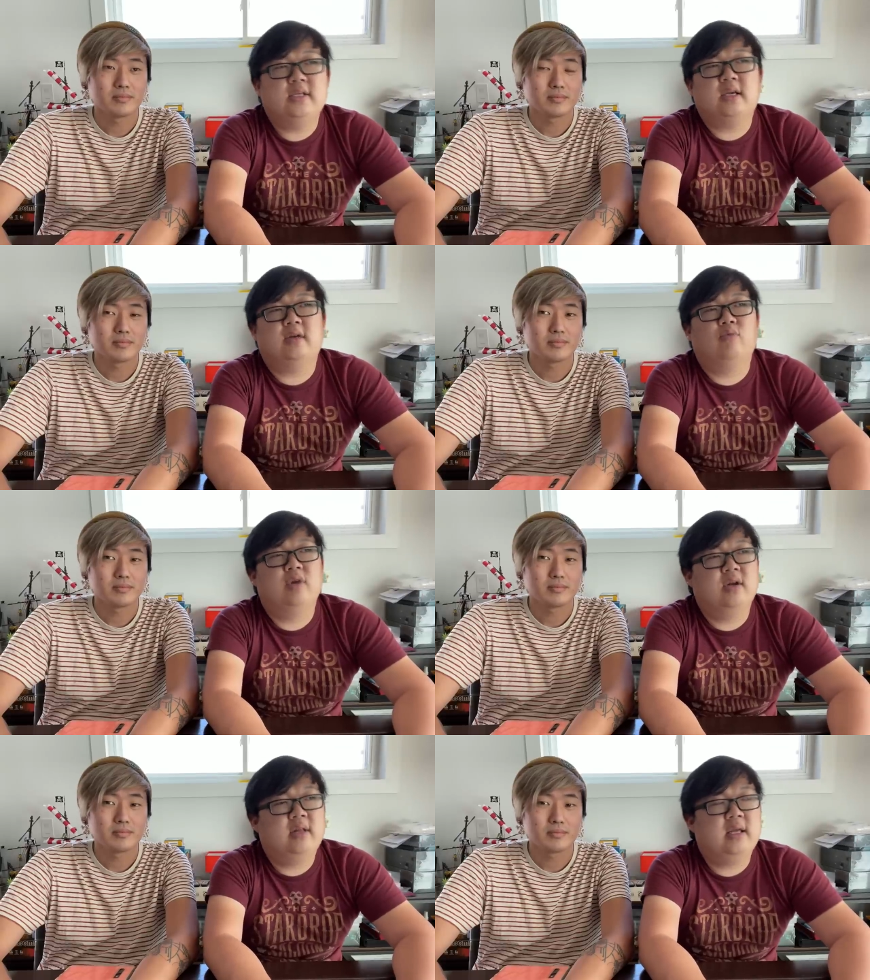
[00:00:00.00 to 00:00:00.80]
Speaker 1: like a
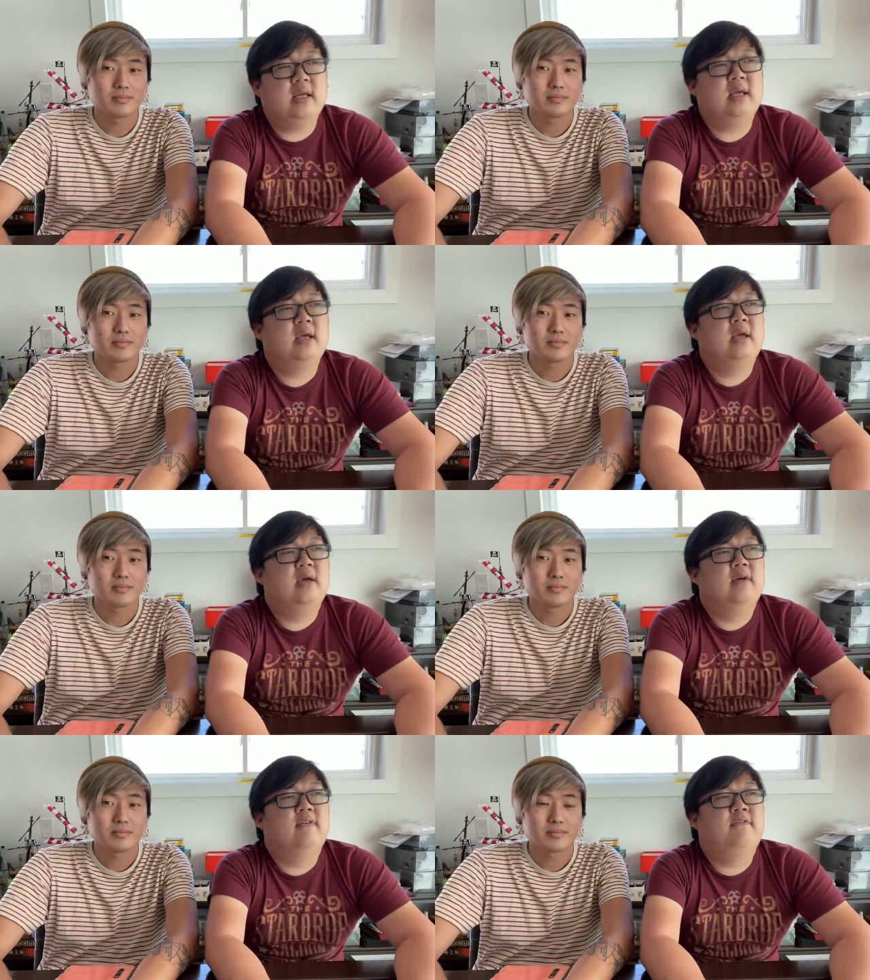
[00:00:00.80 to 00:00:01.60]
really
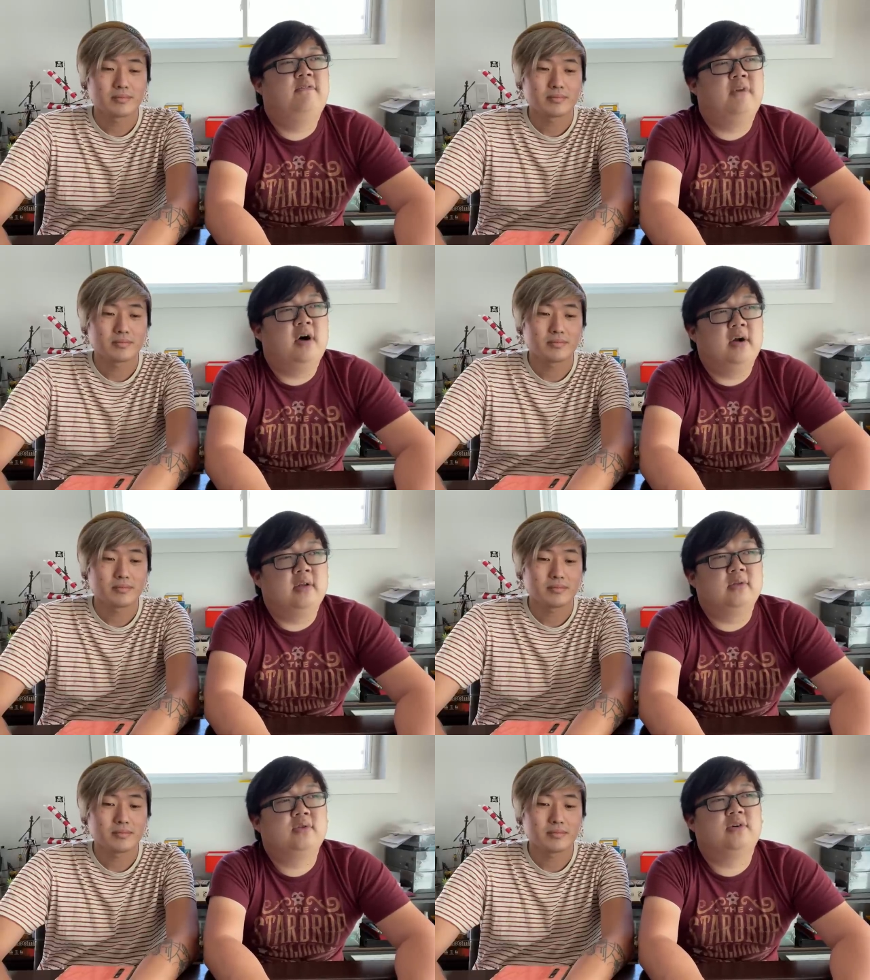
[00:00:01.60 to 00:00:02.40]

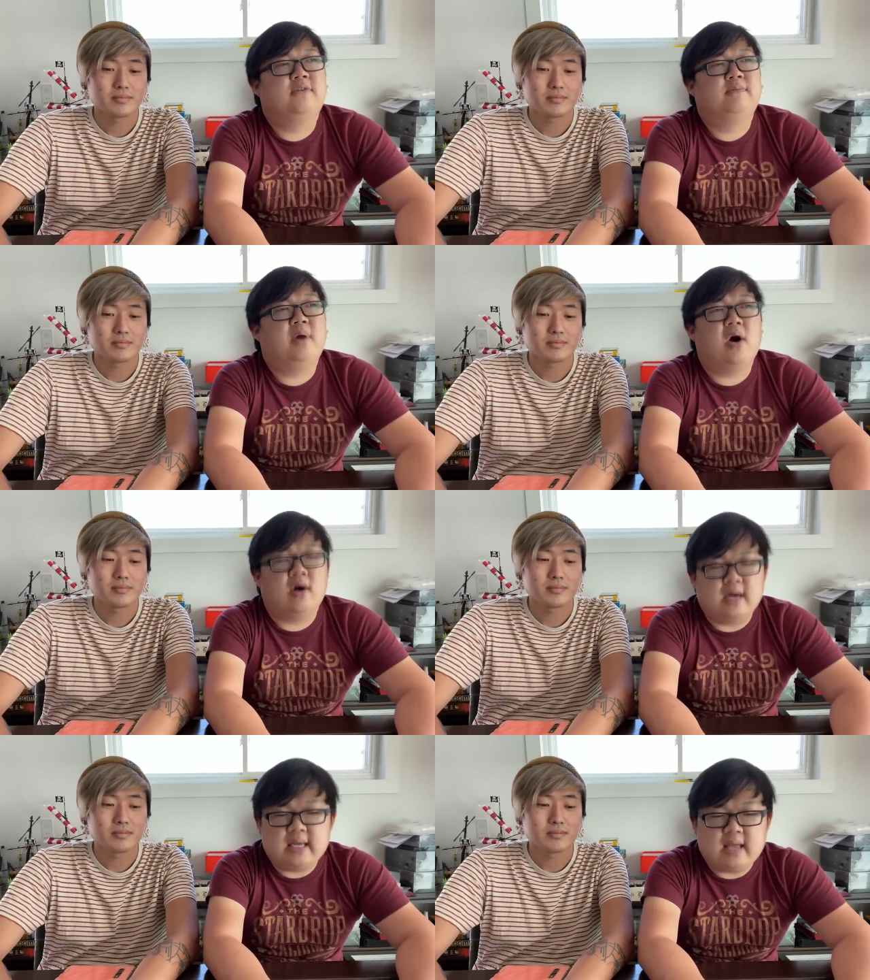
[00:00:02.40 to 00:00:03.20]
fun sort of
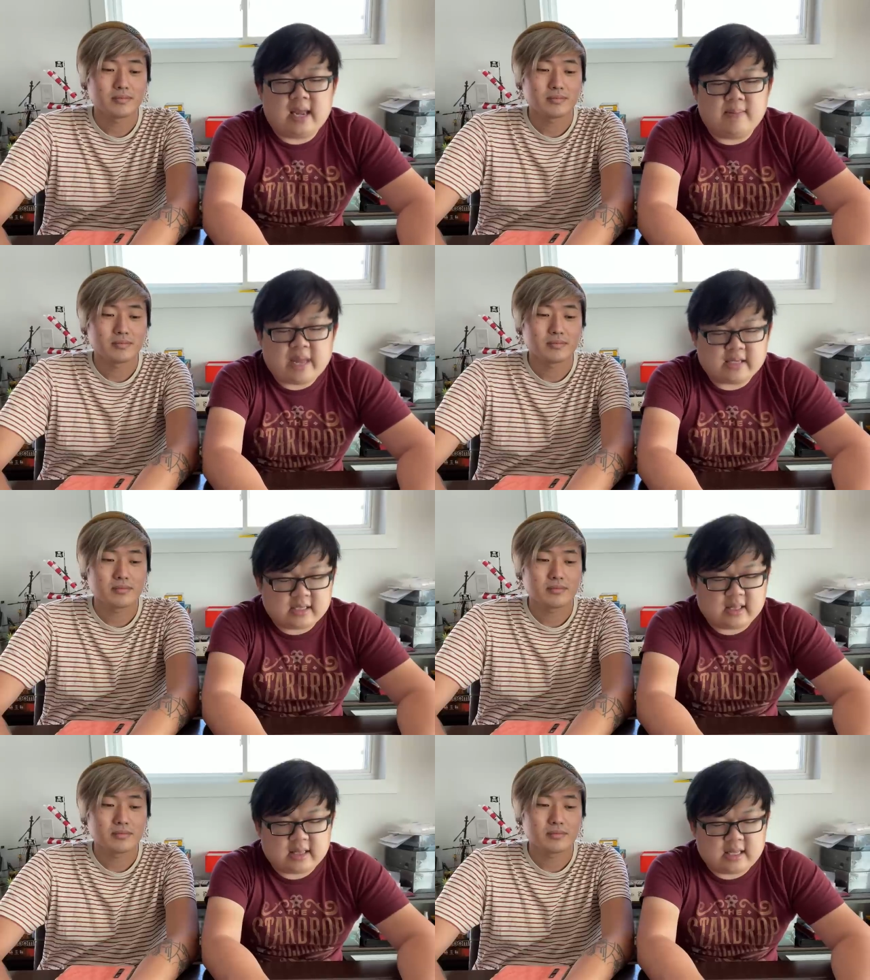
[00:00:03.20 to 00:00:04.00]
party game. That's
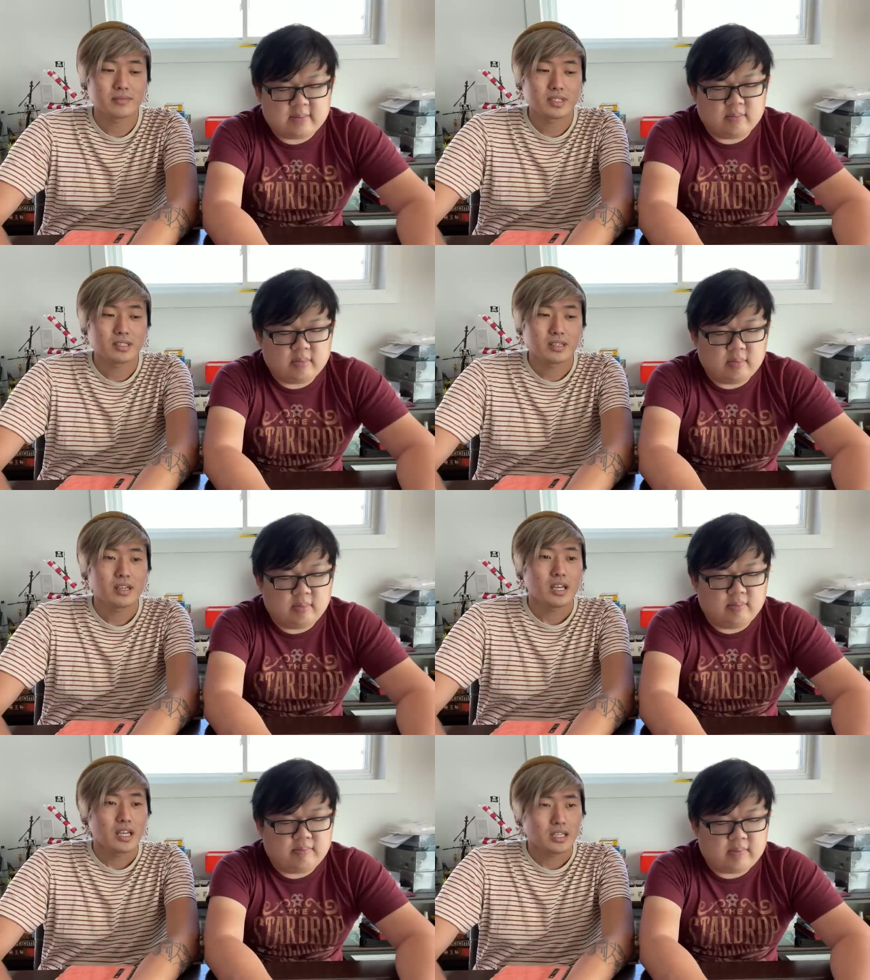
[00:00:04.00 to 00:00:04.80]
I think the
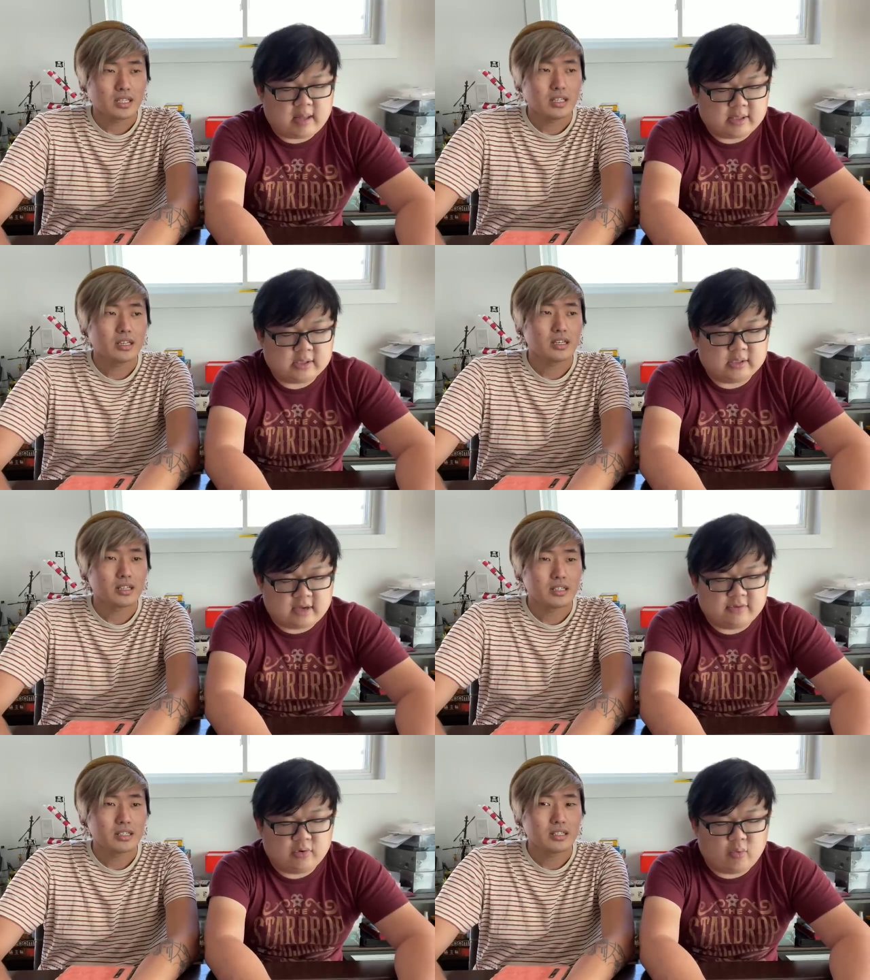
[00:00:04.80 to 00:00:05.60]
uh, yeah.
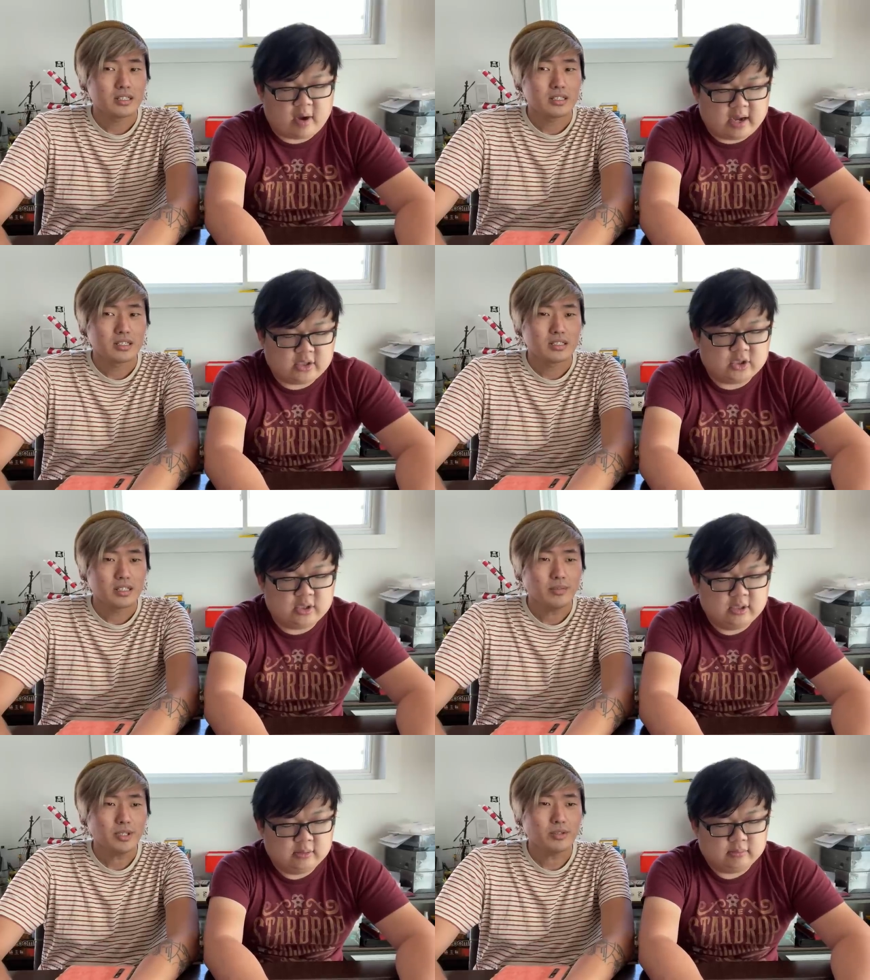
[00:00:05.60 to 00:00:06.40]
stuff to watch.
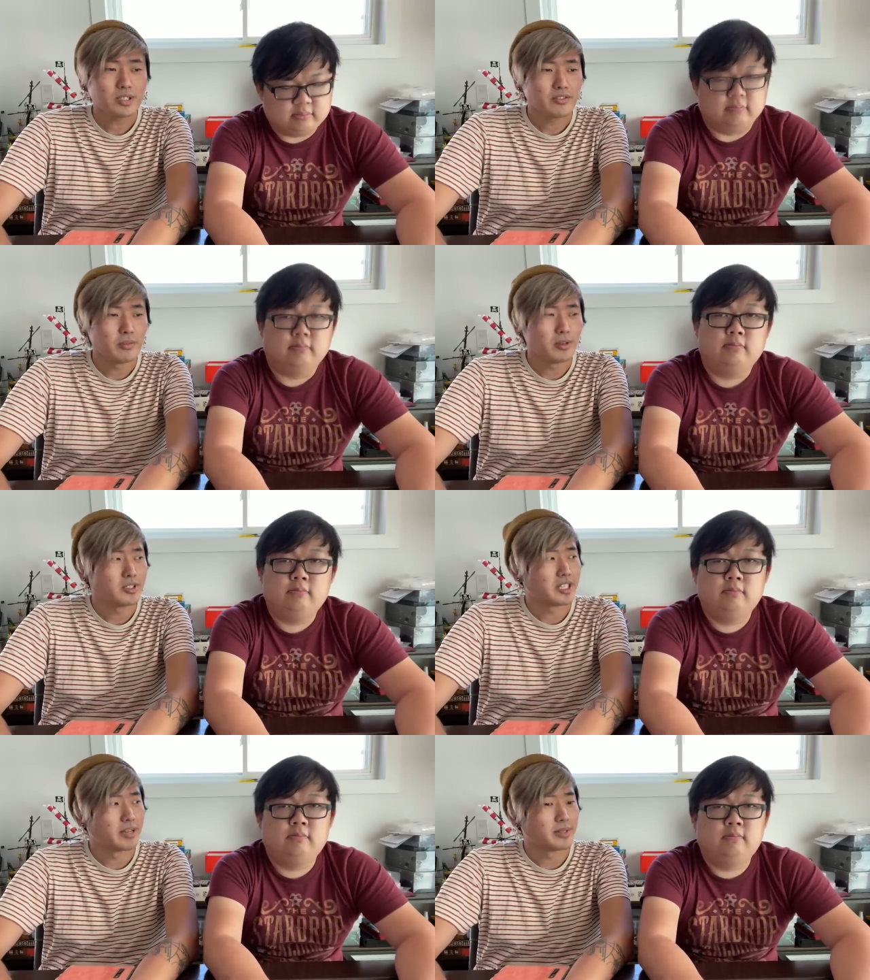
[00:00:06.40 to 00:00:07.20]
Speaker 2: That'd be cool to have a
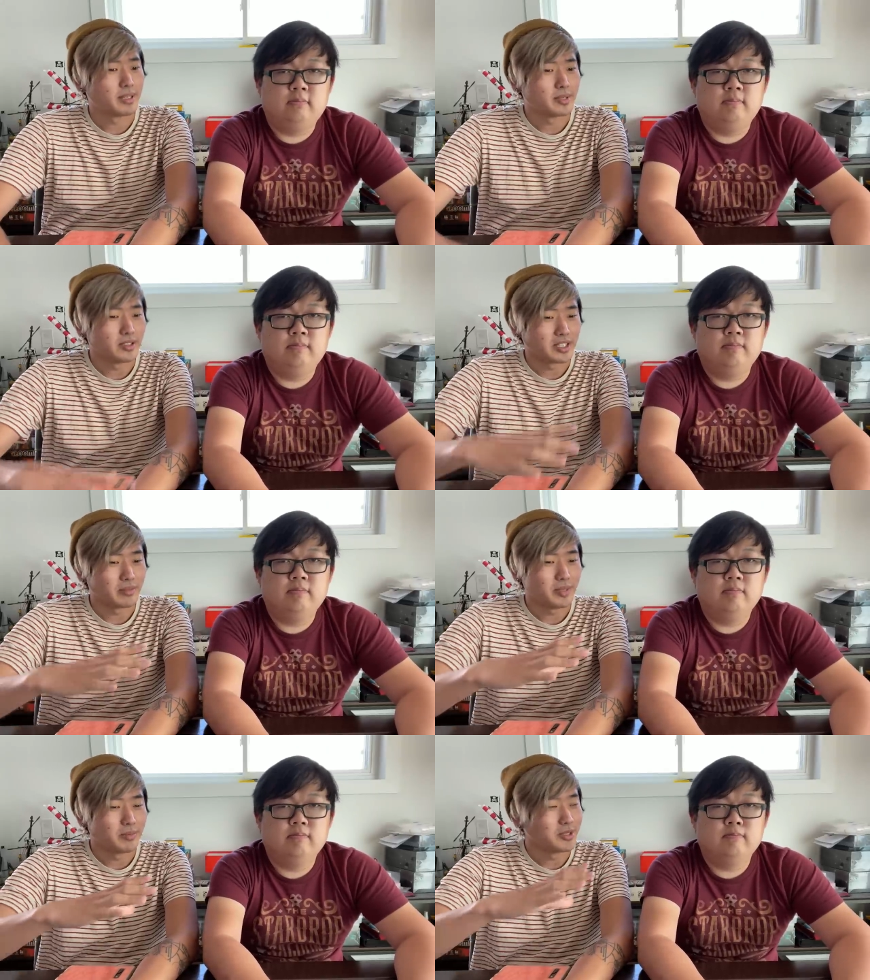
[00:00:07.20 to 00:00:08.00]
multicam set to look
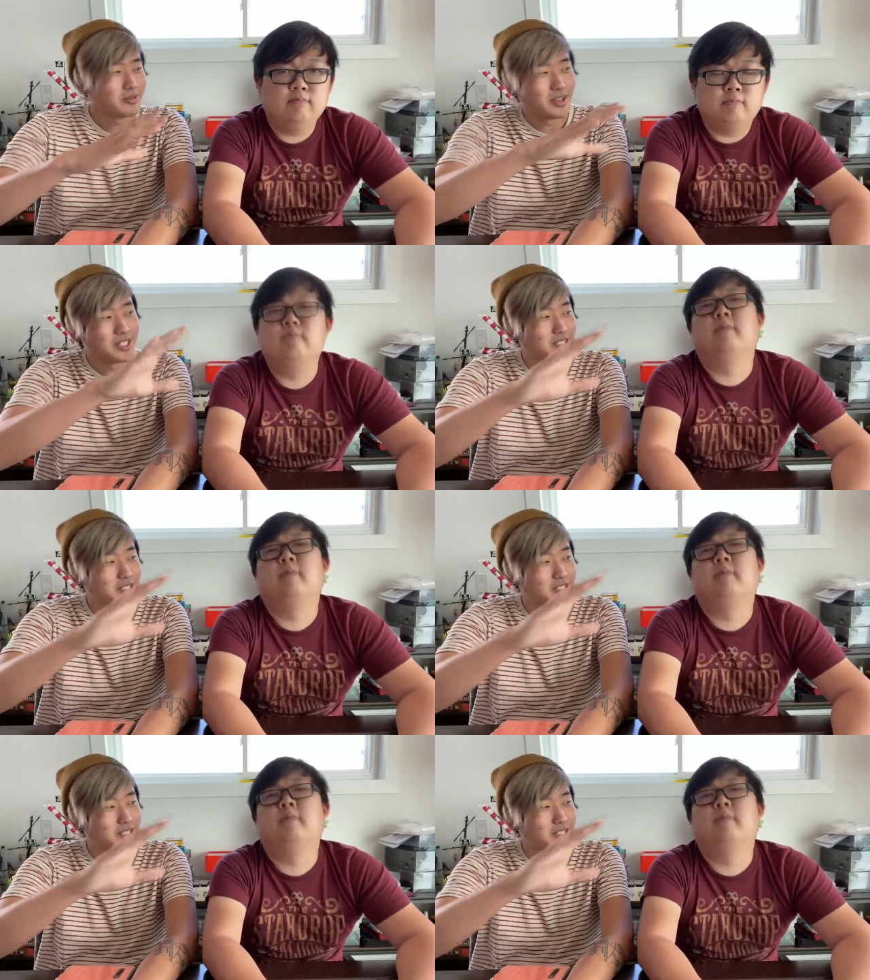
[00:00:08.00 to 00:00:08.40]
at people's faces